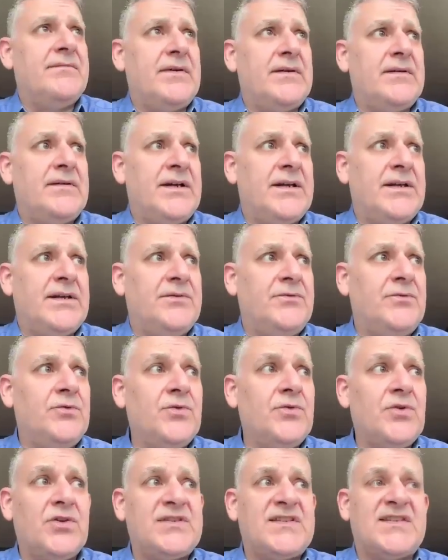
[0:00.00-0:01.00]
I
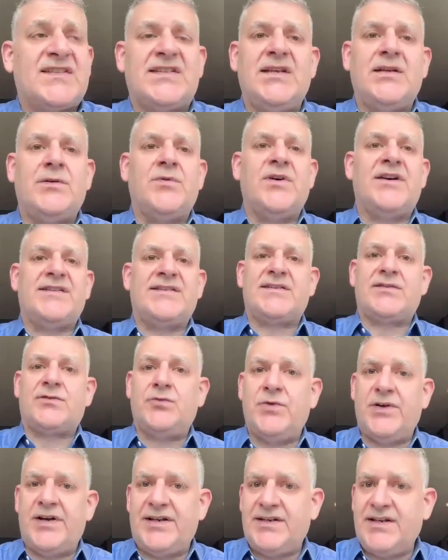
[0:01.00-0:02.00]
do not sequence
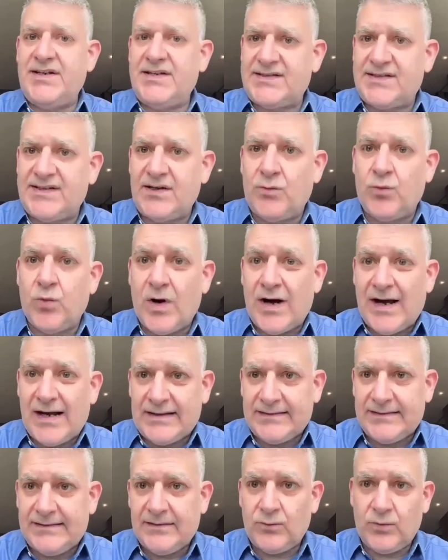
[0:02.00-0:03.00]
2 ADC
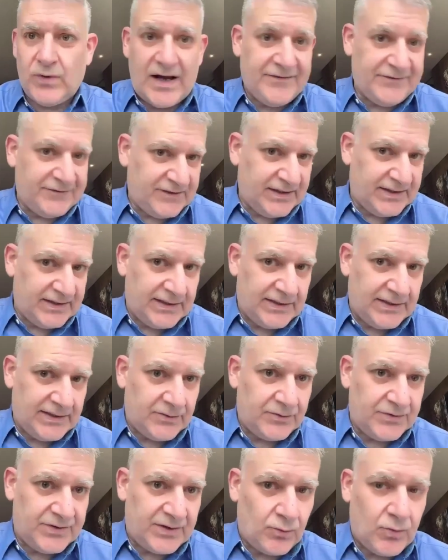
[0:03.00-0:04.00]
one after
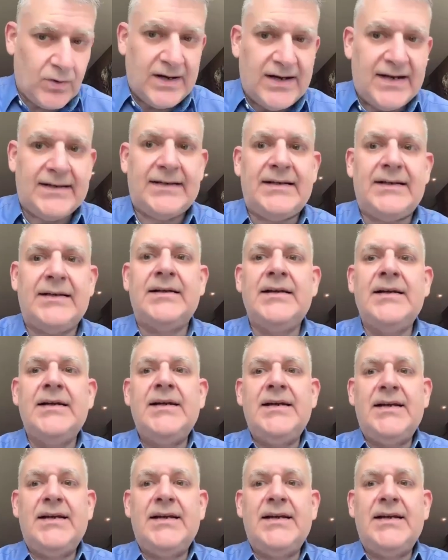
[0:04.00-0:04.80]
another one.